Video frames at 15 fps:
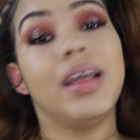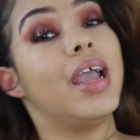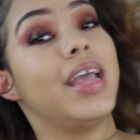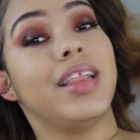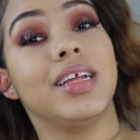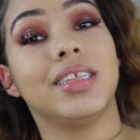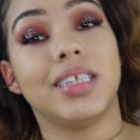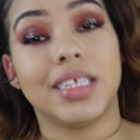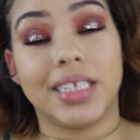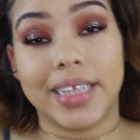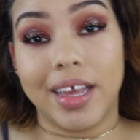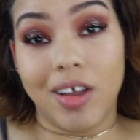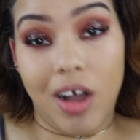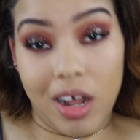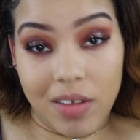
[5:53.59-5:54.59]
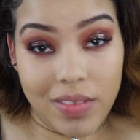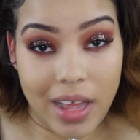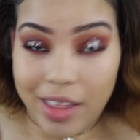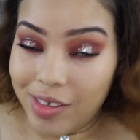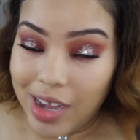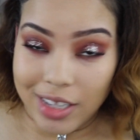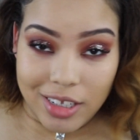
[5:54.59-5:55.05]
And then to set all of
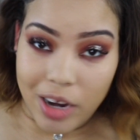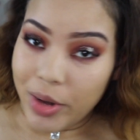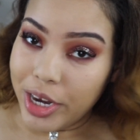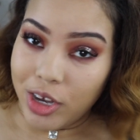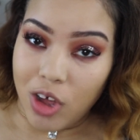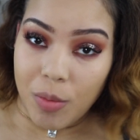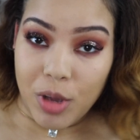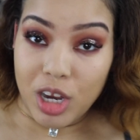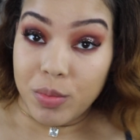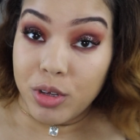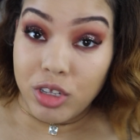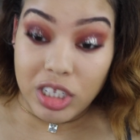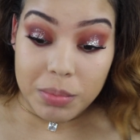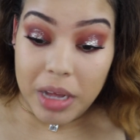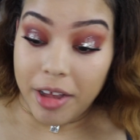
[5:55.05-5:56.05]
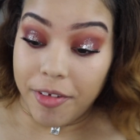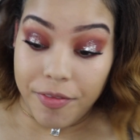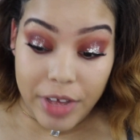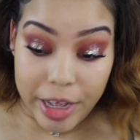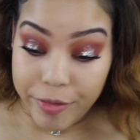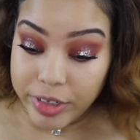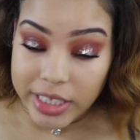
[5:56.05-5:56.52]
that, you guys already know I'm going to be using my
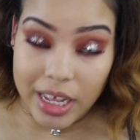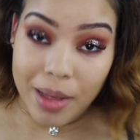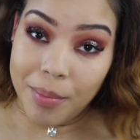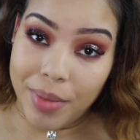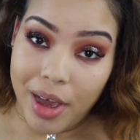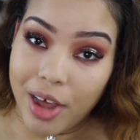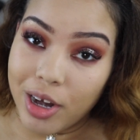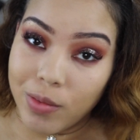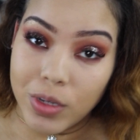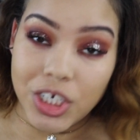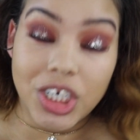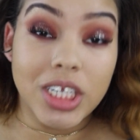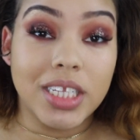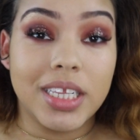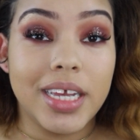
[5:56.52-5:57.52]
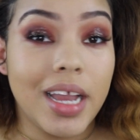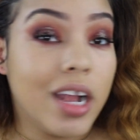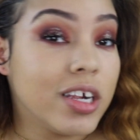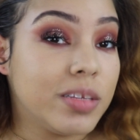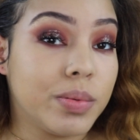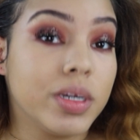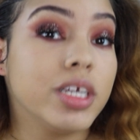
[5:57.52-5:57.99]
favorite setting powder, which is the
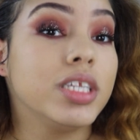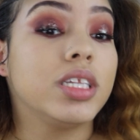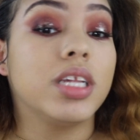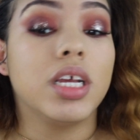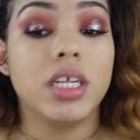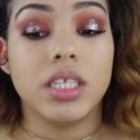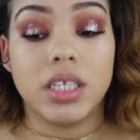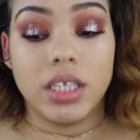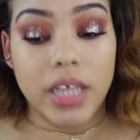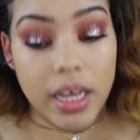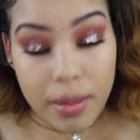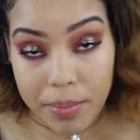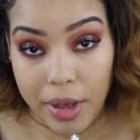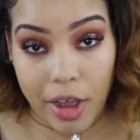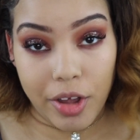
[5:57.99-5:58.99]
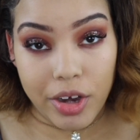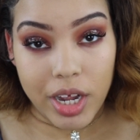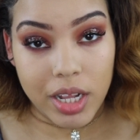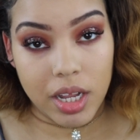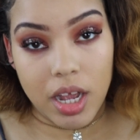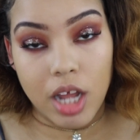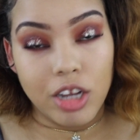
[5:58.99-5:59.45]
Airspun setting powder
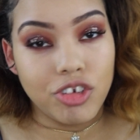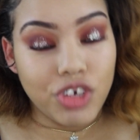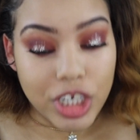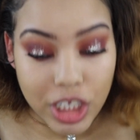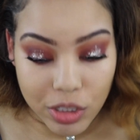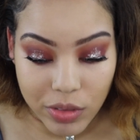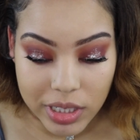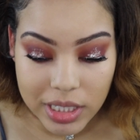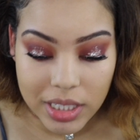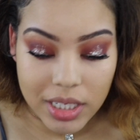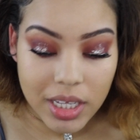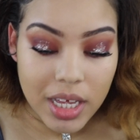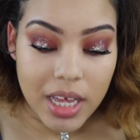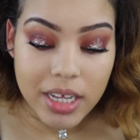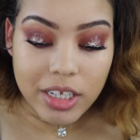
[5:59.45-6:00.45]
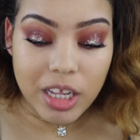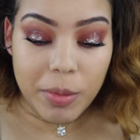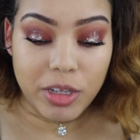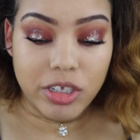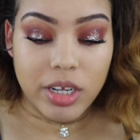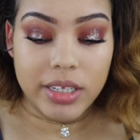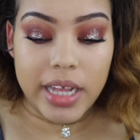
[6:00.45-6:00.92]
in the color Translucent. I'm
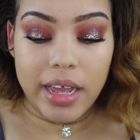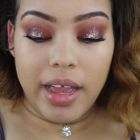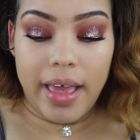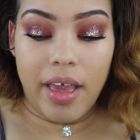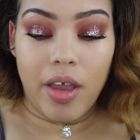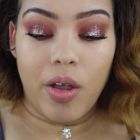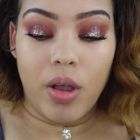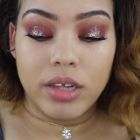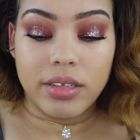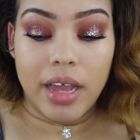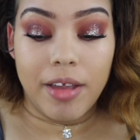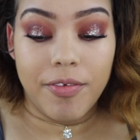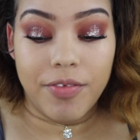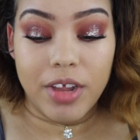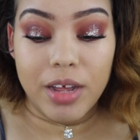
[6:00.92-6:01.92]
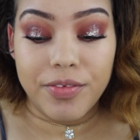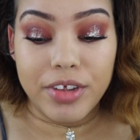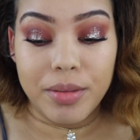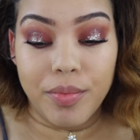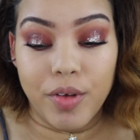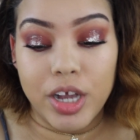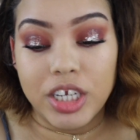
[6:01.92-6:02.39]
just going to take that on a
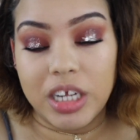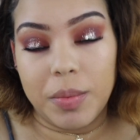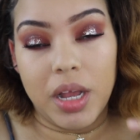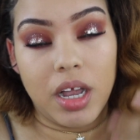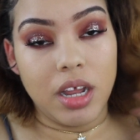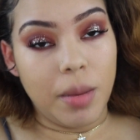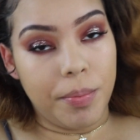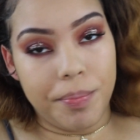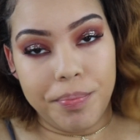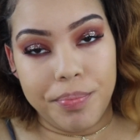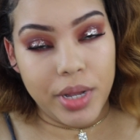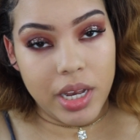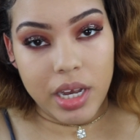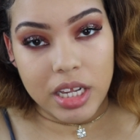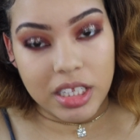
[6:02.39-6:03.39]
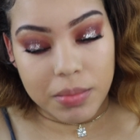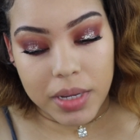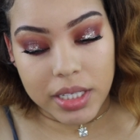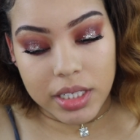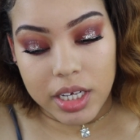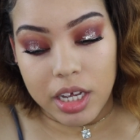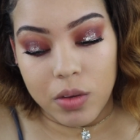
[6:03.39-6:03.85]
fluffy brush. I'm not going to put it into
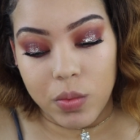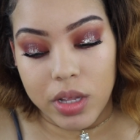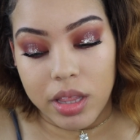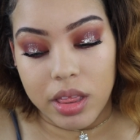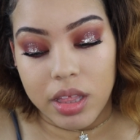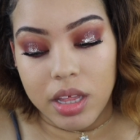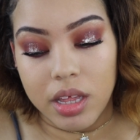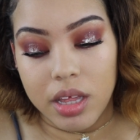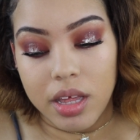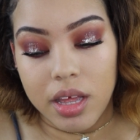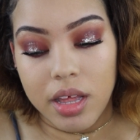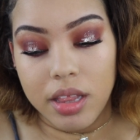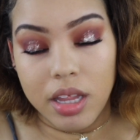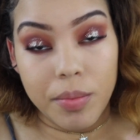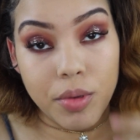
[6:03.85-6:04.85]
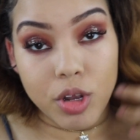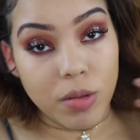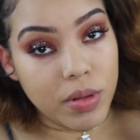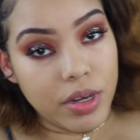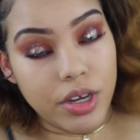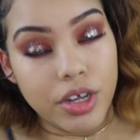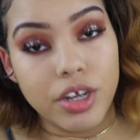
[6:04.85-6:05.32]
my skin with the Beauty
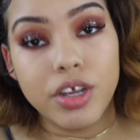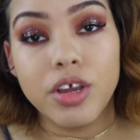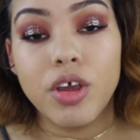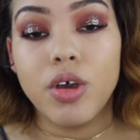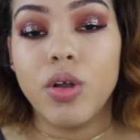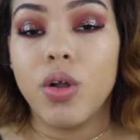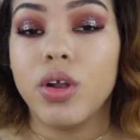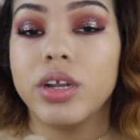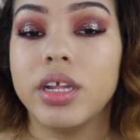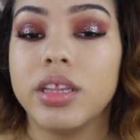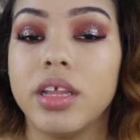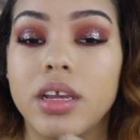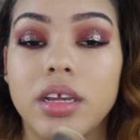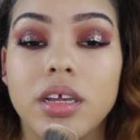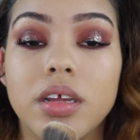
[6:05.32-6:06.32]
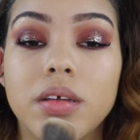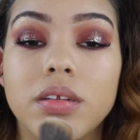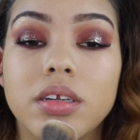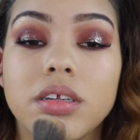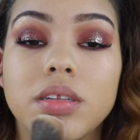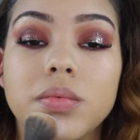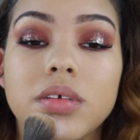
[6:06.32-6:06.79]
Blender or
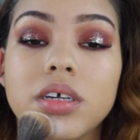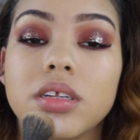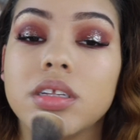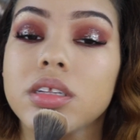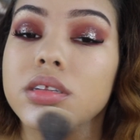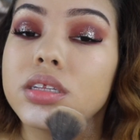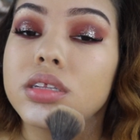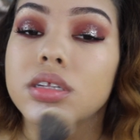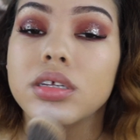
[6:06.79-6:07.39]
anything, just because